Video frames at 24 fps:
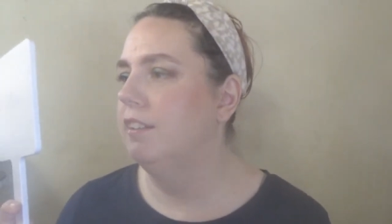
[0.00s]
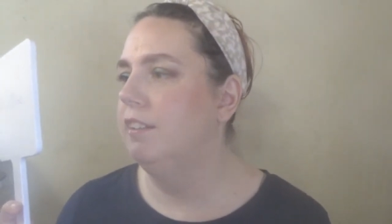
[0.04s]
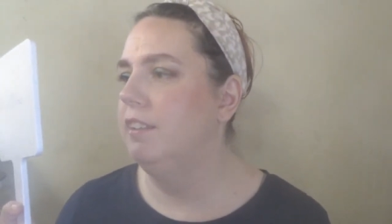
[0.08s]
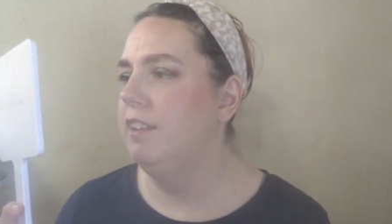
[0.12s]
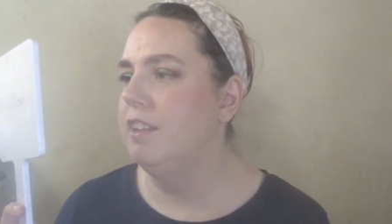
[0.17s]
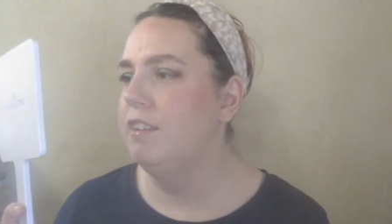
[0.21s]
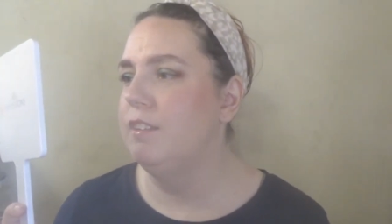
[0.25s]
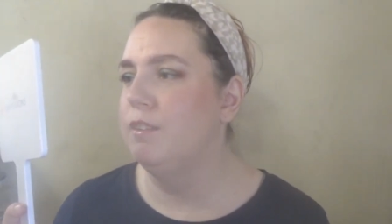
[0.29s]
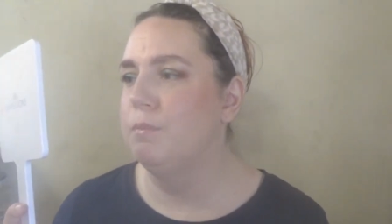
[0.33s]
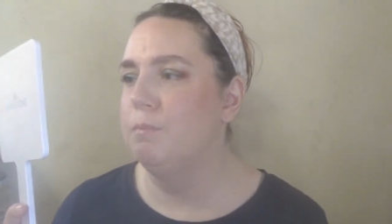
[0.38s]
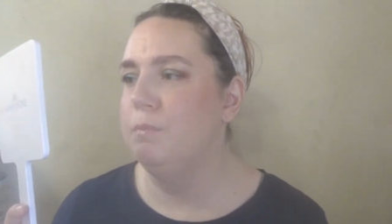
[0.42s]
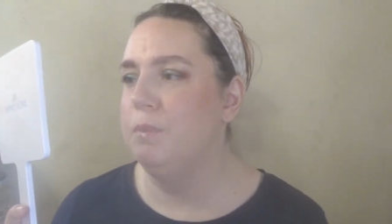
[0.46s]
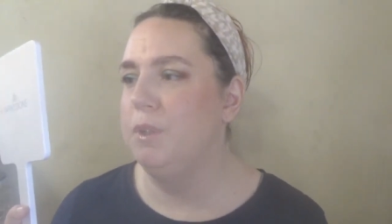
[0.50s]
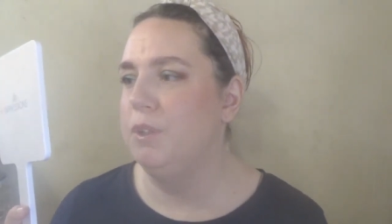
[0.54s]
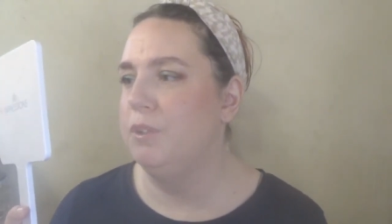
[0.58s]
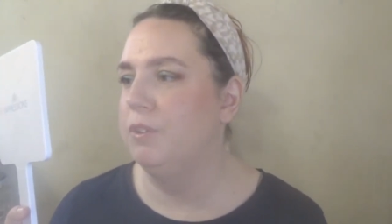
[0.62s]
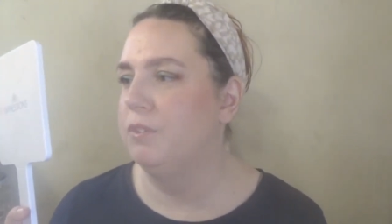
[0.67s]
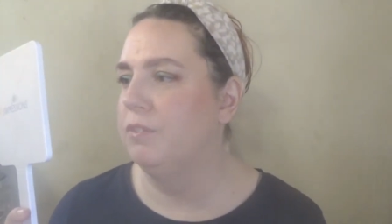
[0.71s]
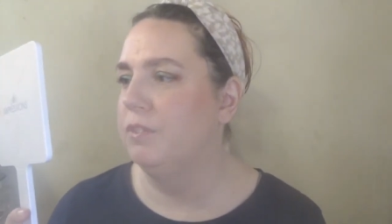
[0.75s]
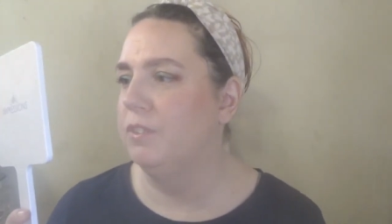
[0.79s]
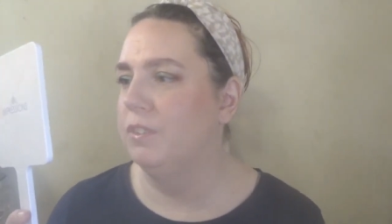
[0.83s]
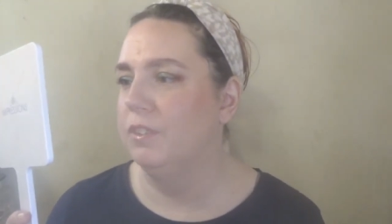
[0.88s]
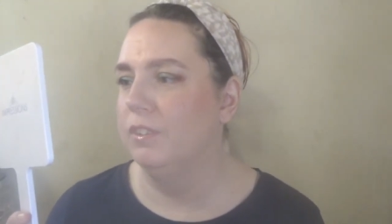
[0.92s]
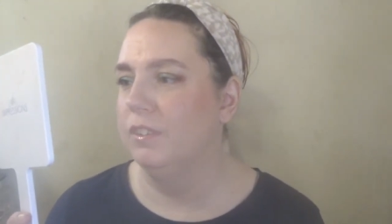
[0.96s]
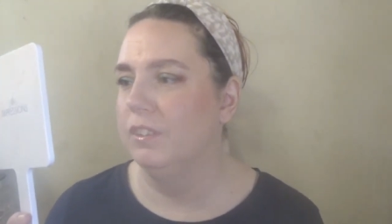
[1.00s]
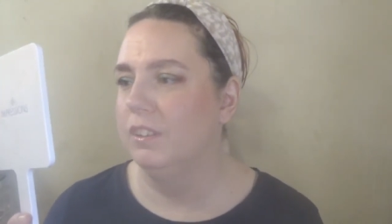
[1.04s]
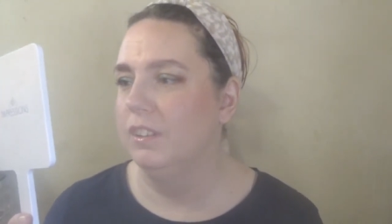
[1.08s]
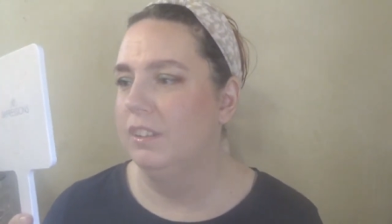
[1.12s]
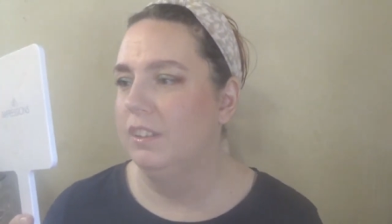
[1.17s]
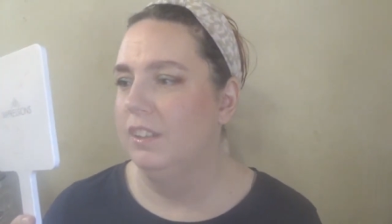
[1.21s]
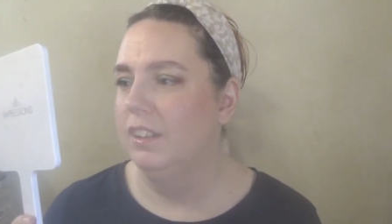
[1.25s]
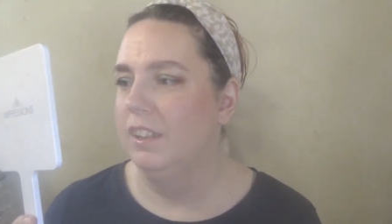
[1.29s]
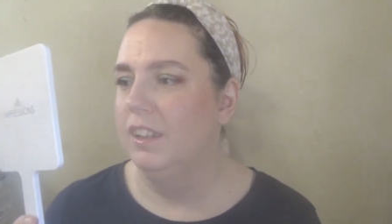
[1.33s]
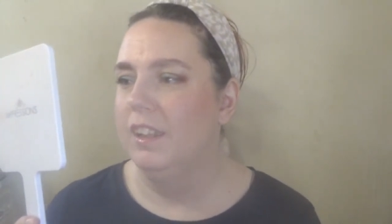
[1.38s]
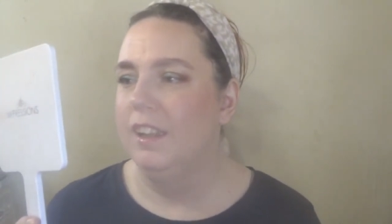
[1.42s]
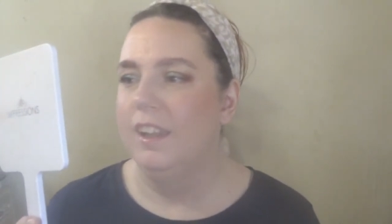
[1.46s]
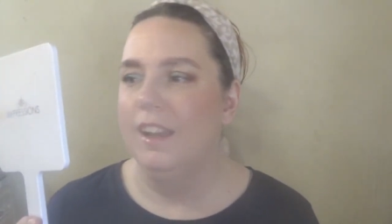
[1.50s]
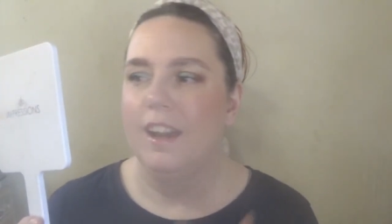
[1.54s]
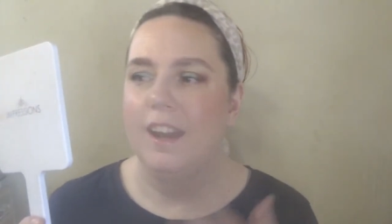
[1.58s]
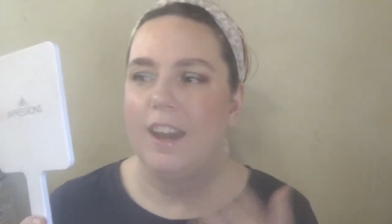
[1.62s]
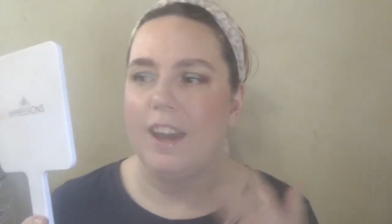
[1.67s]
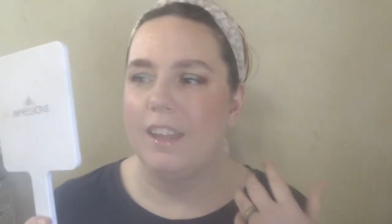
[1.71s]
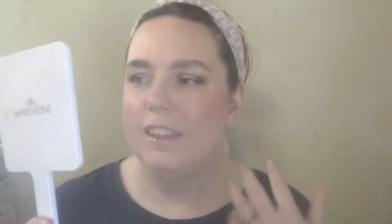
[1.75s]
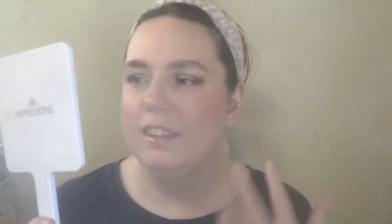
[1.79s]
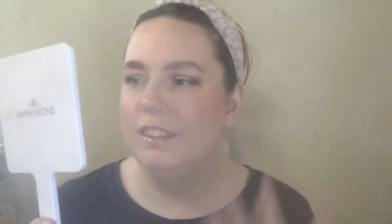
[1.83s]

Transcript: That's beautiful. I